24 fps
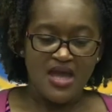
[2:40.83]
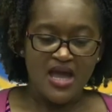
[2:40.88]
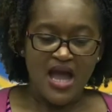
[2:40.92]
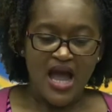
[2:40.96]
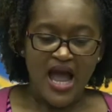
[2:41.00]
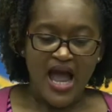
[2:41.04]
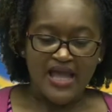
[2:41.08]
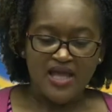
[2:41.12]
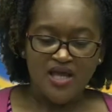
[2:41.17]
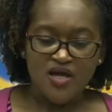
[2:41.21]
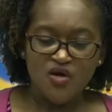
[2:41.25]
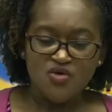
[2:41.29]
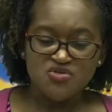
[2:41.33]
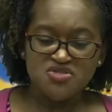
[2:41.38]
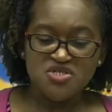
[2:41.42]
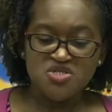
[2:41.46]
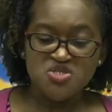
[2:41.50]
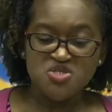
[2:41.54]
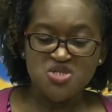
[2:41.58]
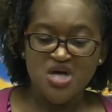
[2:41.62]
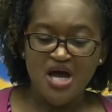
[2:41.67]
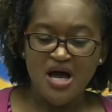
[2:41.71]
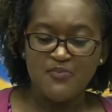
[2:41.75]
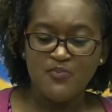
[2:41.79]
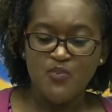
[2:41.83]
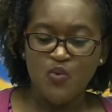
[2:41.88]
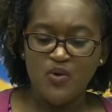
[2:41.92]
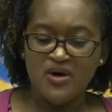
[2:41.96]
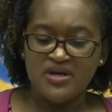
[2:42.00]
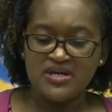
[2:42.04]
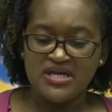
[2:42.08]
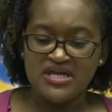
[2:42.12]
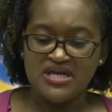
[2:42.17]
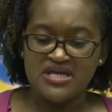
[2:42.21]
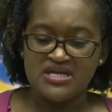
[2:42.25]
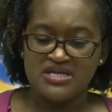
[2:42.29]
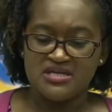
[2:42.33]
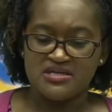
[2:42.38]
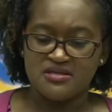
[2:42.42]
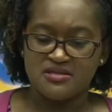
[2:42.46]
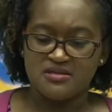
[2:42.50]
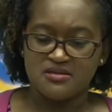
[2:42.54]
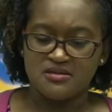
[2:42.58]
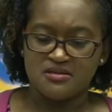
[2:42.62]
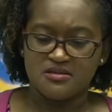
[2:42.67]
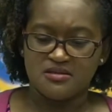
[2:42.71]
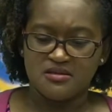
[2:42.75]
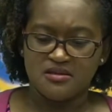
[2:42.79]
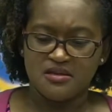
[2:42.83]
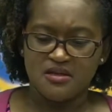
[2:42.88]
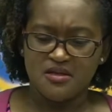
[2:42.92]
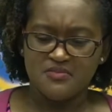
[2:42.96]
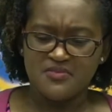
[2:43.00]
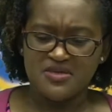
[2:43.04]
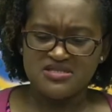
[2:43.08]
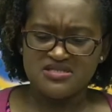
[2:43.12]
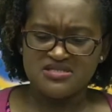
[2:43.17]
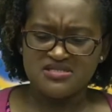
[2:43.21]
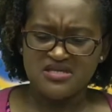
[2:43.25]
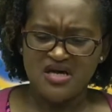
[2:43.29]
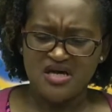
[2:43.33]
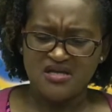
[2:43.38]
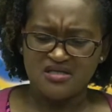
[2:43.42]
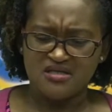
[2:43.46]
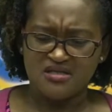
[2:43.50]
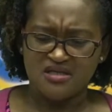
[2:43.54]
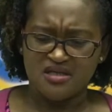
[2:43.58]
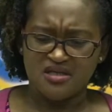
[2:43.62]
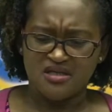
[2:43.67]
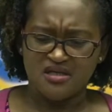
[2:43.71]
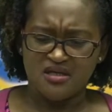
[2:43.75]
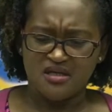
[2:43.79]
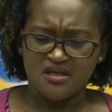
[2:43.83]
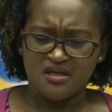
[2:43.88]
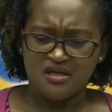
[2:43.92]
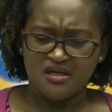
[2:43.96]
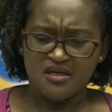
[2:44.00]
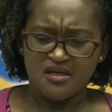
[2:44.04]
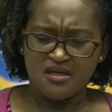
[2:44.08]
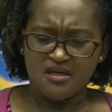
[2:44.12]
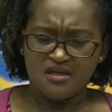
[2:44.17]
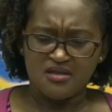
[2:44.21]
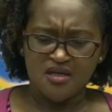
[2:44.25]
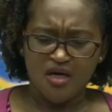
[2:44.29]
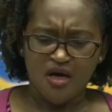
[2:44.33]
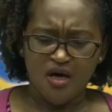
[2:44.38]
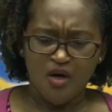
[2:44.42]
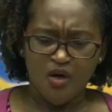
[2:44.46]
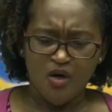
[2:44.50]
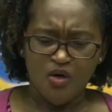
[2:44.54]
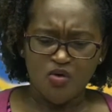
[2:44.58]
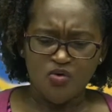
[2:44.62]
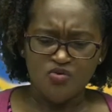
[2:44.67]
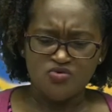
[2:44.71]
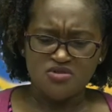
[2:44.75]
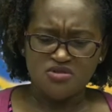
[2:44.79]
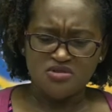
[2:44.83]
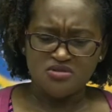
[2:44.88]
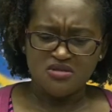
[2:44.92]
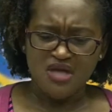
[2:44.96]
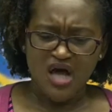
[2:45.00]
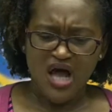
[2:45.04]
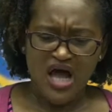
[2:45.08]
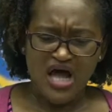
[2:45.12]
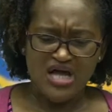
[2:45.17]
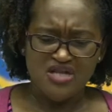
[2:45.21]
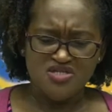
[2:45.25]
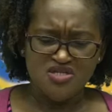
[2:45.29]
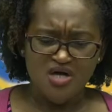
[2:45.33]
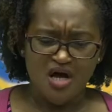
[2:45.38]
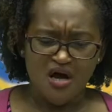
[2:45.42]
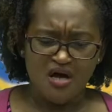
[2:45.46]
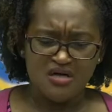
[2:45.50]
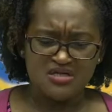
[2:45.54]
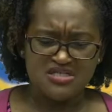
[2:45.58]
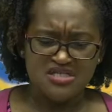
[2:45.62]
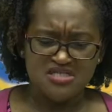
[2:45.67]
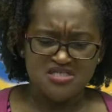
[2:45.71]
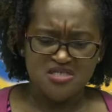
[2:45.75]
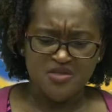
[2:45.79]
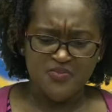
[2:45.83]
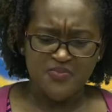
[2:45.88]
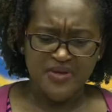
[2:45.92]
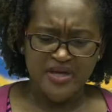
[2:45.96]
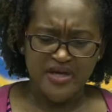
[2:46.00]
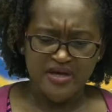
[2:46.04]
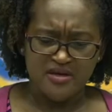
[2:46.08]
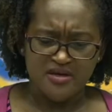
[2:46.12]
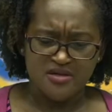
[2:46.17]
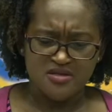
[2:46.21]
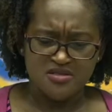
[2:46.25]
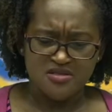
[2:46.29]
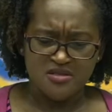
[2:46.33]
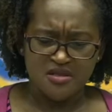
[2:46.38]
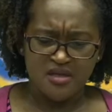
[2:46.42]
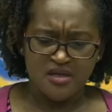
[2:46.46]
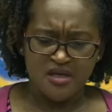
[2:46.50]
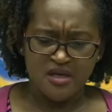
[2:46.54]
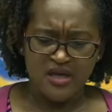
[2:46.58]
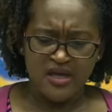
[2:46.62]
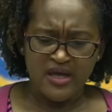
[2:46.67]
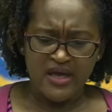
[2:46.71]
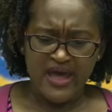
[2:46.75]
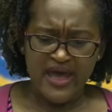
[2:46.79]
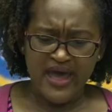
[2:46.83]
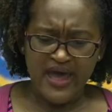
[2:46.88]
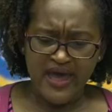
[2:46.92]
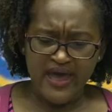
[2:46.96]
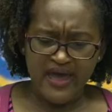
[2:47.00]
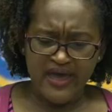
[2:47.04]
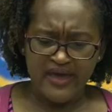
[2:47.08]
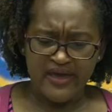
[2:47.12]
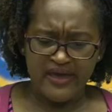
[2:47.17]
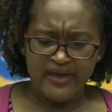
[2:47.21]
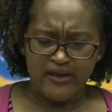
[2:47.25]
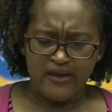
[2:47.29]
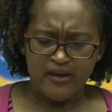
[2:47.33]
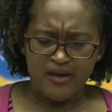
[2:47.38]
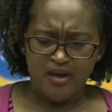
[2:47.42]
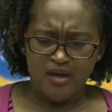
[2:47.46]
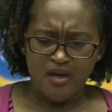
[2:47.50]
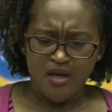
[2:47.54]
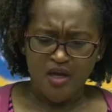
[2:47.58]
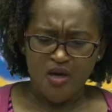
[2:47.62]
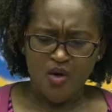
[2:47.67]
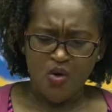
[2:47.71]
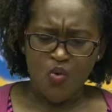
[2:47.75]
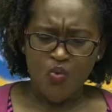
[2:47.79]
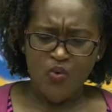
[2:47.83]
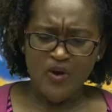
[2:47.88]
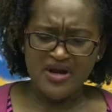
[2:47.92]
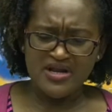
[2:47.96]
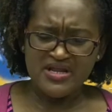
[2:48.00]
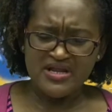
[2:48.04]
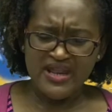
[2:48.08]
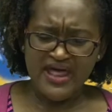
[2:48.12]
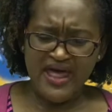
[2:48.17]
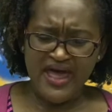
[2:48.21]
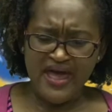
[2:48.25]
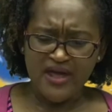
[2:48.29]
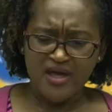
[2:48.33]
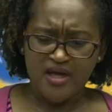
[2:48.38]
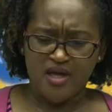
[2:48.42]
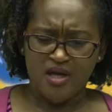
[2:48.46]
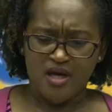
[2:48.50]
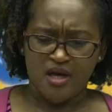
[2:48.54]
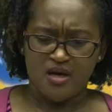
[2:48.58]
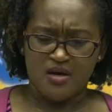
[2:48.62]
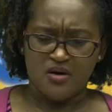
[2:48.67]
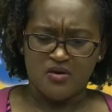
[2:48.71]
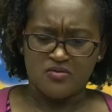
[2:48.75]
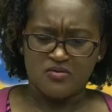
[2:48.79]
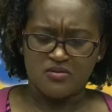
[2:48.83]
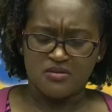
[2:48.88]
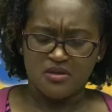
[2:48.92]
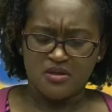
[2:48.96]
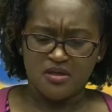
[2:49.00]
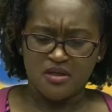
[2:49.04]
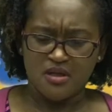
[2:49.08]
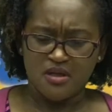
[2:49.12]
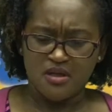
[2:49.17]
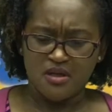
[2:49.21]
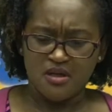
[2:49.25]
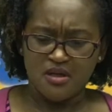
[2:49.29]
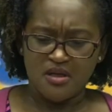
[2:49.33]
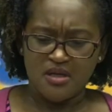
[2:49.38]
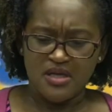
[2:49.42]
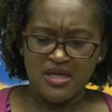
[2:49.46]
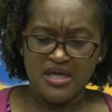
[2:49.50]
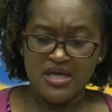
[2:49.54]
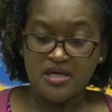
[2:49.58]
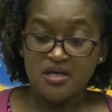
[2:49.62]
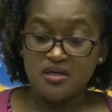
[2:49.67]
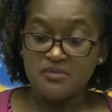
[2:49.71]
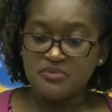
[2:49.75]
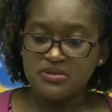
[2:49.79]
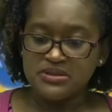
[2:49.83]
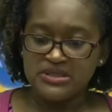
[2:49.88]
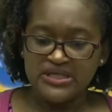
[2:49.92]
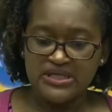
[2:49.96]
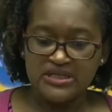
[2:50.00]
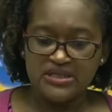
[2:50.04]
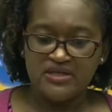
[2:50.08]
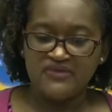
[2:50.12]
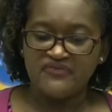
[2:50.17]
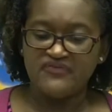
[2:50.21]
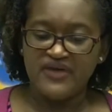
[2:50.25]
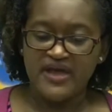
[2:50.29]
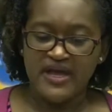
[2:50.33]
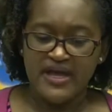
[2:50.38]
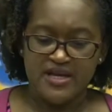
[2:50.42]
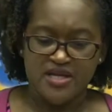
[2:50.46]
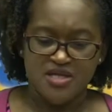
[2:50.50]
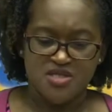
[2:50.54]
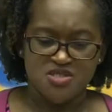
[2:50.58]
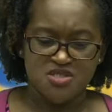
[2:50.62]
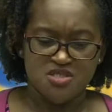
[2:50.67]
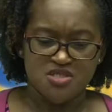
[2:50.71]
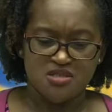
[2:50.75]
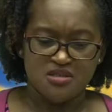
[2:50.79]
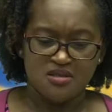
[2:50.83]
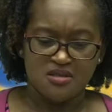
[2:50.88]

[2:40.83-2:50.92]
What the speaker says: I go to chomp one in, but suddenly the whole hot dog disappears. Hey, where did that go? It completely vanished.